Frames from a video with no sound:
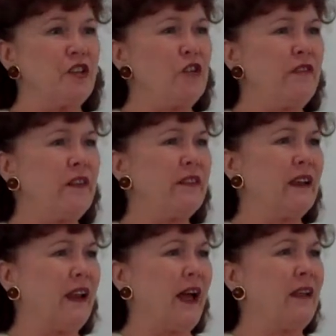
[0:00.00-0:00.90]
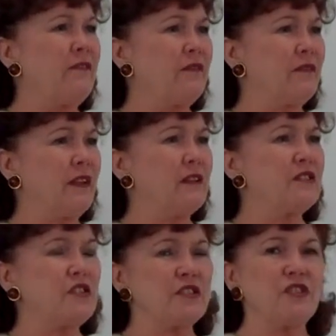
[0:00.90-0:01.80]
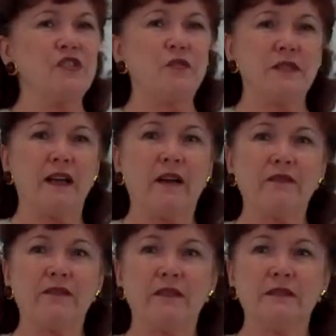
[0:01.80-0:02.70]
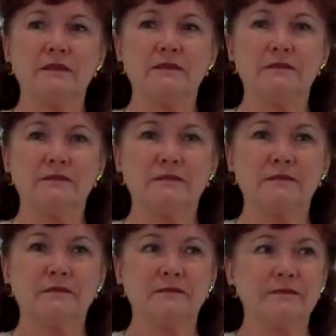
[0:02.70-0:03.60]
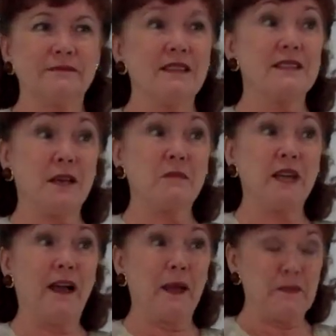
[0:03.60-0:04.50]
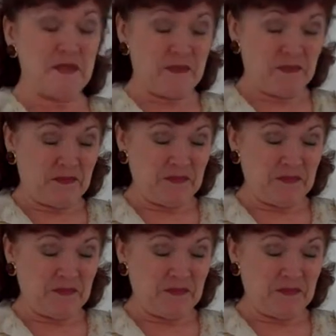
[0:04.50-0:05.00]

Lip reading: do you feel that life is just too tough? Sometimes.